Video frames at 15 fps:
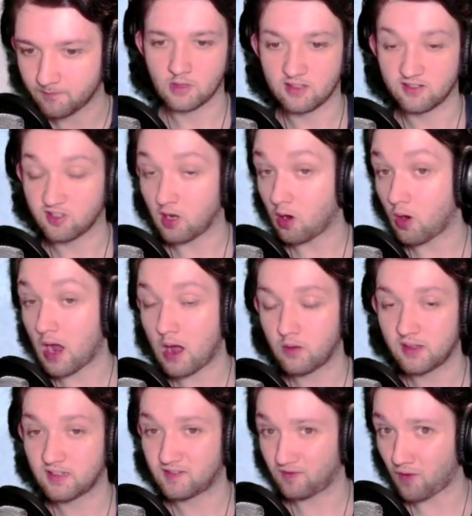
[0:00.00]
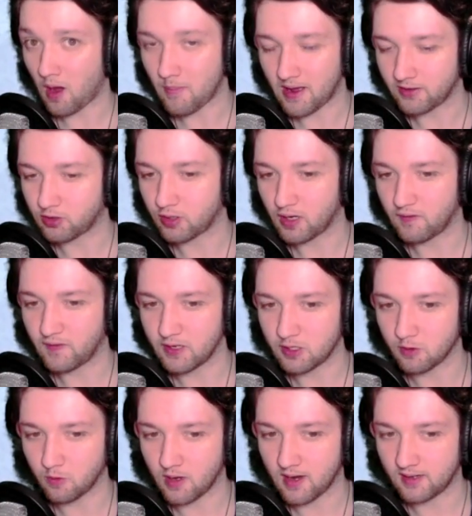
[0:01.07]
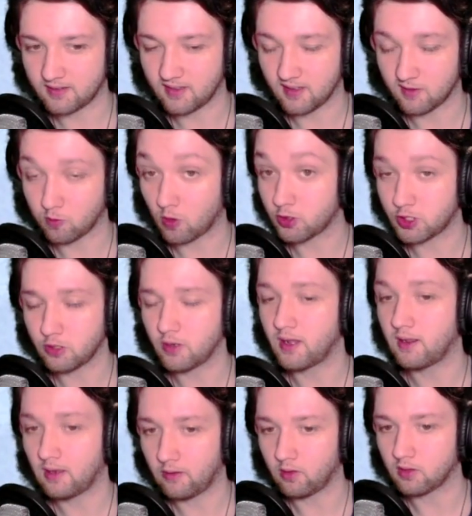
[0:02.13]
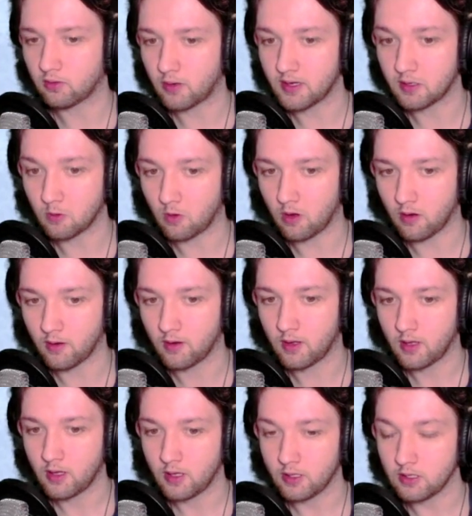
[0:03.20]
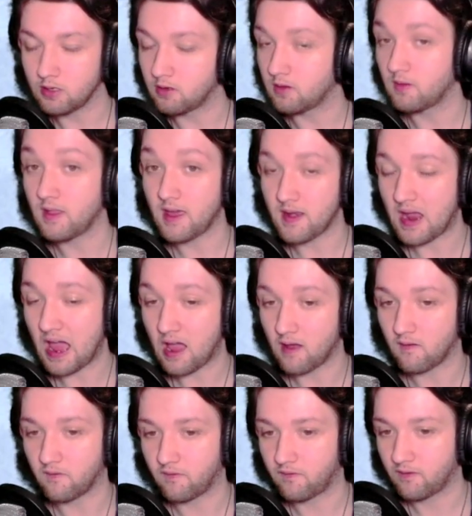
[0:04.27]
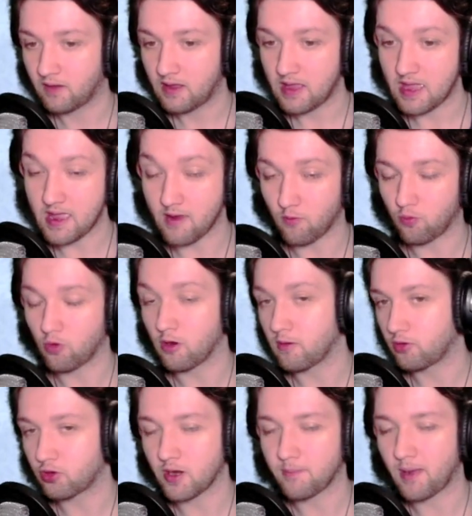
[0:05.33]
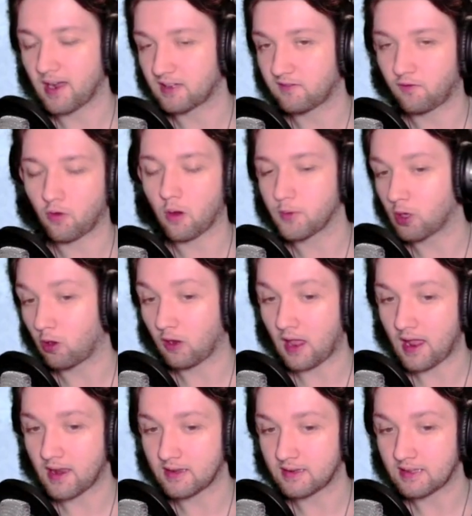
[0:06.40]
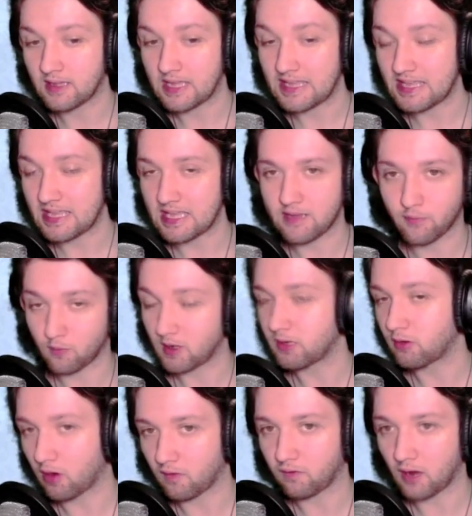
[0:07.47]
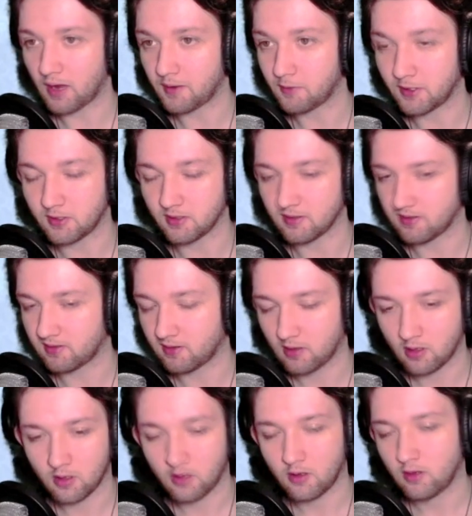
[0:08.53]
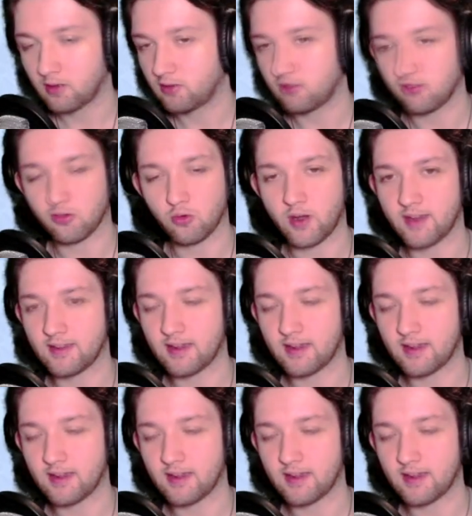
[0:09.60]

So how this farmhand trade feature works is once you hit level 21, you can then have it run trade packs from your land even when you're offline, which is just great.